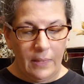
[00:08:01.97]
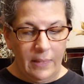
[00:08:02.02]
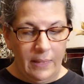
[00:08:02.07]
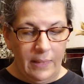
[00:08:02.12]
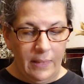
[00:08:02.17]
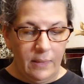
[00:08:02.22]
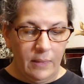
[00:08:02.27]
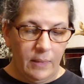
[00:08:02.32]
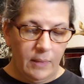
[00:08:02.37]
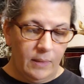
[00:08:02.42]

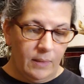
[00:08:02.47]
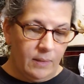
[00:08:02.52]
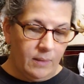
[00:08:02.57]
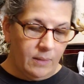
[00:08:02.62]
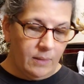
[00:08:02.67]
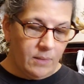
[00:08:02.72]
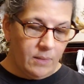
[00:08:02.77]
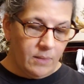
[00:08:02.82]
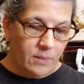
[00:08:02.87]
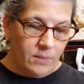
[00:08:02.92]
It
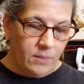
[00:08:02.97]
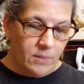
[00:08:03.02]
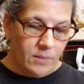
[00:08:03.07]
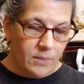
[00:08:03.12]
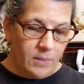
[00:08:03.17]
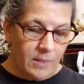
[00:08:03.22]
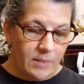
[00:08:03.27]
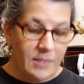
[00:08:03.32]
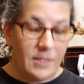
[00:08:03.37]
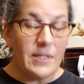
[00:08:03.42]

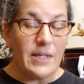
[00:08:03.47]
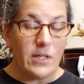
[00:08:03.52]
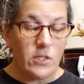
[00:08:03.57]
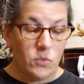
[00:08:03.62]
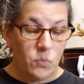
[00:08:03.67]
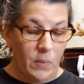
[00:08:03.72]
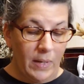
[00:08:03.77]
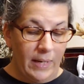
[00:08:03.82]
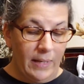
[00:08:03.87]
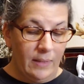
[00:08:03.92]
is a
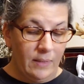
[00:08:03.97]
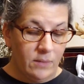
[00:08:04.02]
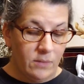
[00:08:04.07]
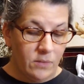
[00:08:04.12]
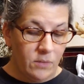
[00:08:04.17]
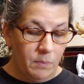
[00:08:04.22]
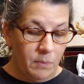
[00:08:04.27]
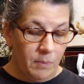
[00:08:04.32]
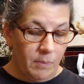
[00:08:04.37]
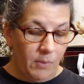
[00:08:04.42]
6 weight,
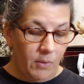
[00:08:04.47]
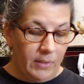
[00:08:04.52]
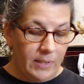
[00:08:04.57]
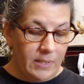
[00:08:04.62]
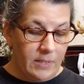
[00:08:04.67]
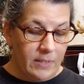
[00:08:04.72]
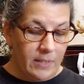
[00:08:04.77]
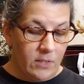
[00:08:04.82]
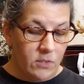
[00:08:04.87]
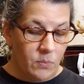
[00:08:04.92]
super
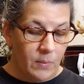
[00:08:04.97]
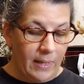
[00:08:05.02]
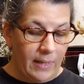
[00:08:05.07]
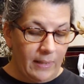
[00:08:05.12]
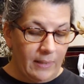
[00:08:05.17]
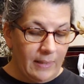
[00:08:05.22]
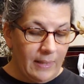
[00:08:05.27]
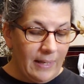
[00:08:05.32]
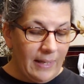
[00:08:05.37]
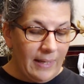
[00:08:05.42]
bulky 6
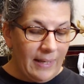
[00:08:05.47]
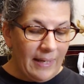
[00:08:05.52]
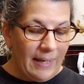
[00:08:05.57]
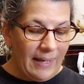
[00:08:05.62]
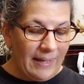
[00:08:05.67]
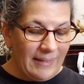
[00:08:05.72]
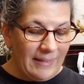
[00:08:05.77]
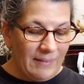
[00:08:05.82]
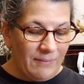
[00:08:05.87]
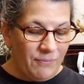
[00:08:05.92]
weight.
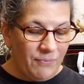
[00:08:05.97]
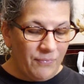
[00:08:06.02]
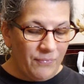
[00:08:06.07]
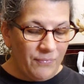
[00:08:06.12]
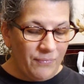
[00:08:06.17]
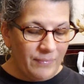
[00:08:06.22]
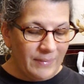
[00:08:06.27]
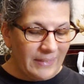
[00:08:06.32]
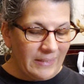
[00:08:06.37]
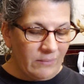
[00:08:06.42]
I
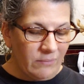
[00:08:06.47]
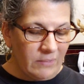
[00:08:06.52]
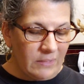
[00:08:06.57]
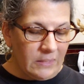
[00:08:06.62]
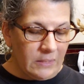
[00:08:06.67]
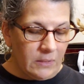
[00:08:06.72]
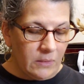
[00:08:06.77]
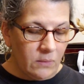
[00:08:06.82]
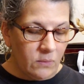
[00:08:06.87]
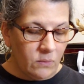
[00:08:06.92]
don't
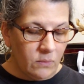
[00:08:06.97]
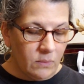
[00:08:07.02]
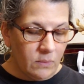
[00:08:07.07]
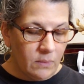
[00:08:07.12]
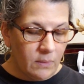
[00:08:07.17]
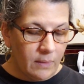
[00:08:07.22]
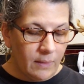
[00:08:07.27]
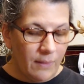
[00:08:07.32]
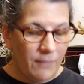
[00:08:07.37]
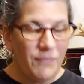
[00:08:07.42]
know.
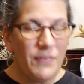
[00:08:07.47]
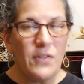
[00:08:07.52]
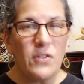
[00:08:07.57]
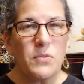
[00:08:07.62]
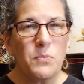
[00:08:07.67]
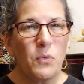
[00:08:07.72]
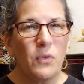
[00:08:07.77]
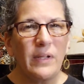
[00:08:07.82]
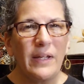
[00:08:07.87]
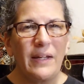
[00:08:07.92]
It
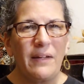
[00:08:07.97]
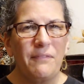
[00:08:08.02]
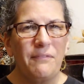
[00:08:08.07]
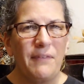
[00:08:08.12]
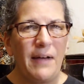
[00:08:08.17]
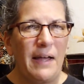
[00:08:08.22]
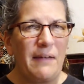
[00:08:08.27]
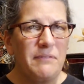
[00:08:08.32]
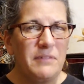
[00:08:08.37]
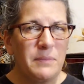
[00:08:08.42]
feels more like a
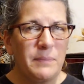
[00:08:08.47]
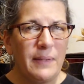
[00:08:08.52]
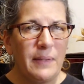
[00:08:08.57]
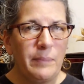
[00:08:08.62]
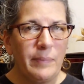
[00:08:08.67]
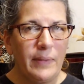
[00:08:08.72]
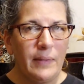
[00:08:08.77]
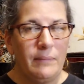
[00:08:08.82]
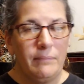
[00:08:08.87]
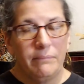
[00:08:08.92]
5 to
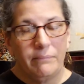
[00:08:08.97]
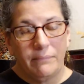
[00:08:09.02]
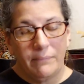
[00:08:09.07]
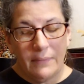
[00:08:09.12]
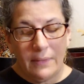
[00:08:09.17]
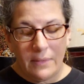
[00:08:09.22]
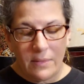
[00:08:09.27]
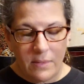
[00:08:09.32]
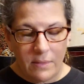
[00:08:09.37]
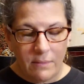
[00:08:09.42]
me, but
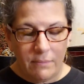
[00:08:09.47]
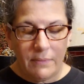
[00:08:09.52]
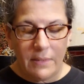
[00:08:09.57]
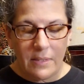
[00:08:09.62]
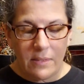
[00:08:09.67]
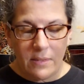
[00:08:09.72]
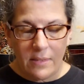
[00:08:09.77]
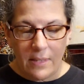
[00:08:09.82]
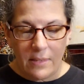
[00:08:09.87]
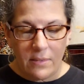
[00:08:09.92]
it
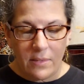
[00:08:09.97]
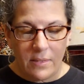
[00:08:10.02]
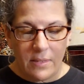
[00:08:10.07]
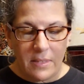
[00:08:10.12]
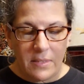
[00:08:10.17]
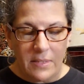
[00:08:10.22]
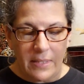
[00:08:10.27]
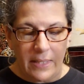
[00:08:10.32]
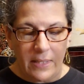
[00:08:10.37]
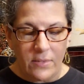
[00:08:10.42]
says it's
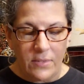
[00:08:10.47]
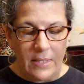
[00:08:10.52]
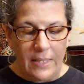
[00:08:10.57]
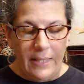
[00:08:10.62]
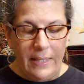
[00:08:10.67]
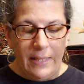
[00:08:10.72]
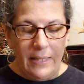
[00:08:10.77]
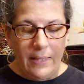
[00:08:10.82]
a 6.